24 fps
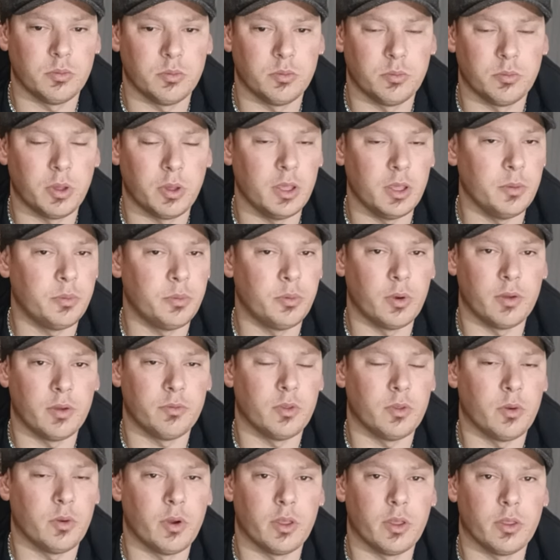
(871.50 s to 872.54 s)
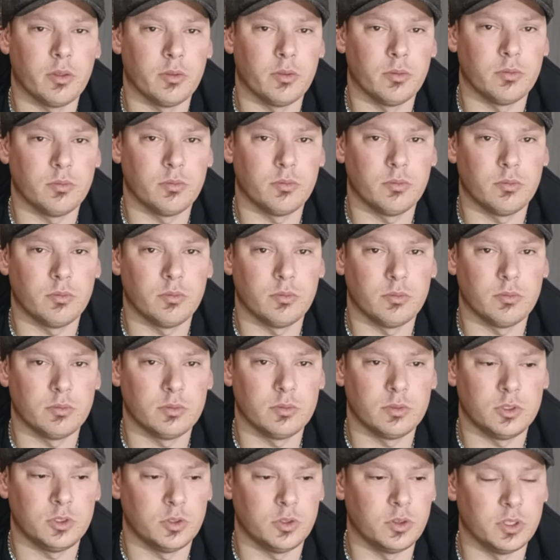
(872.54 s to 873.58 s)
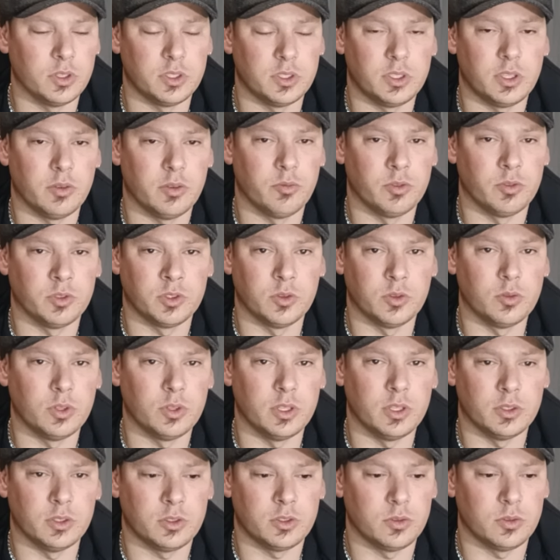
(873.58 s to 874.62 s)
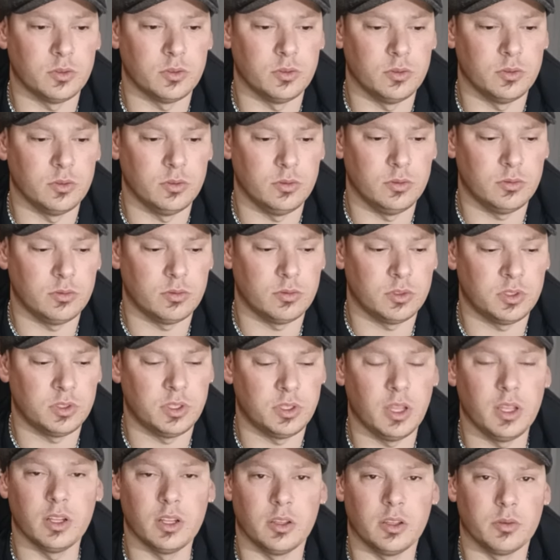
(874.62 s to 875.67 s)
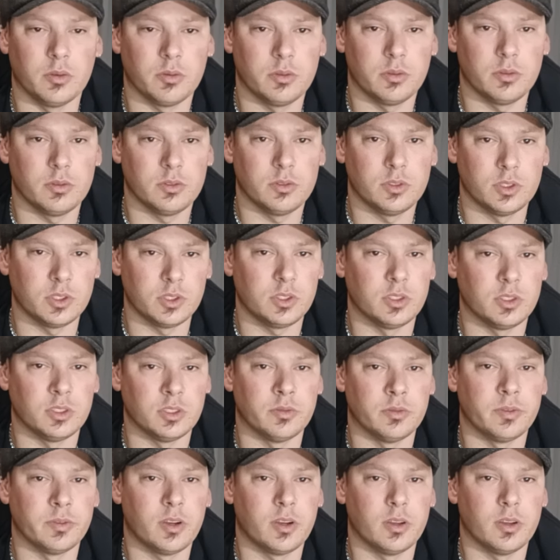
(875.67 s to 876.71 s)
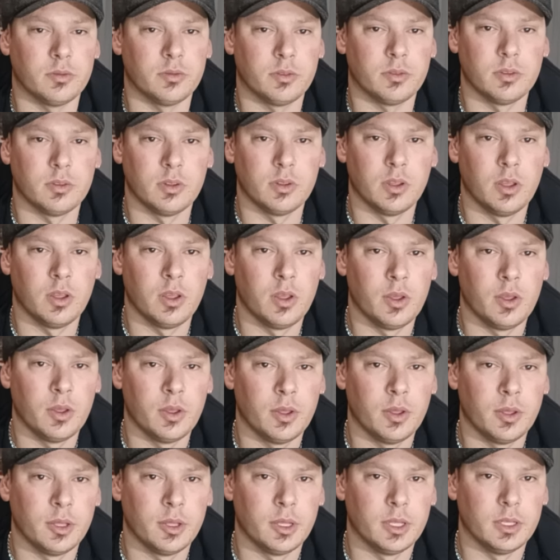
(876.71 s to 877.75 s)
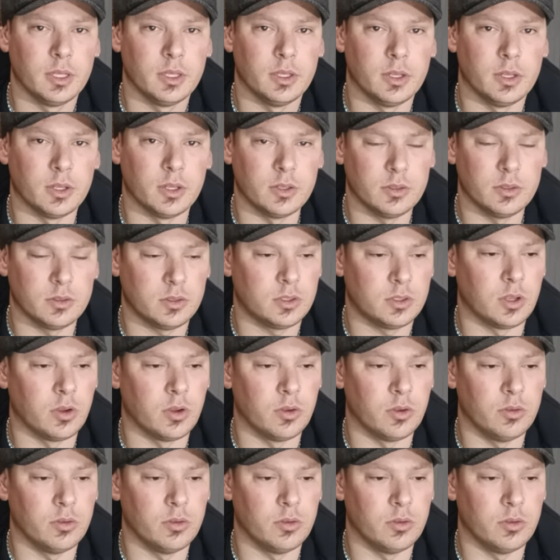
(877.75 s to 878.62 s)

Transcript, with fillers: people have no other choice. They're resorting to stealing just to survive. You know, so